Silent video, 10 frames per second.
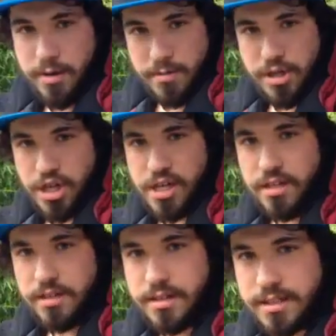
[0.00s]
with a
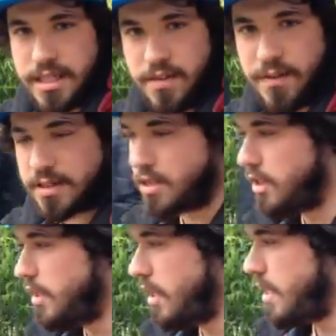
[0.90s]
machine to see yeah. if it's
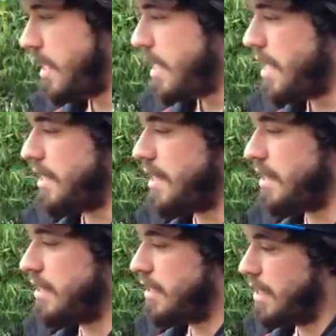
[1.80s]
good and
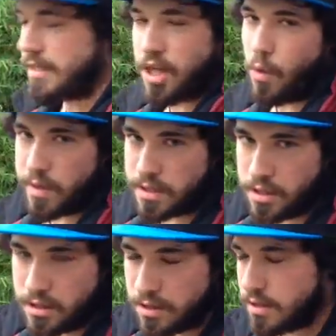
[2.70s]
then it's always
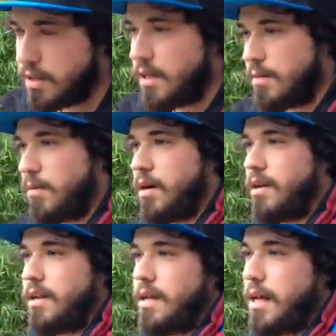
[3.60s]
good. But
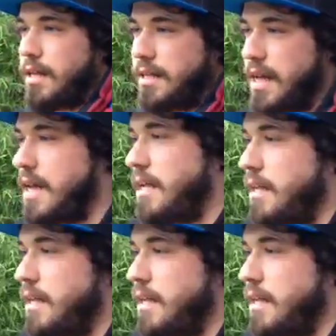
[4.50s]
then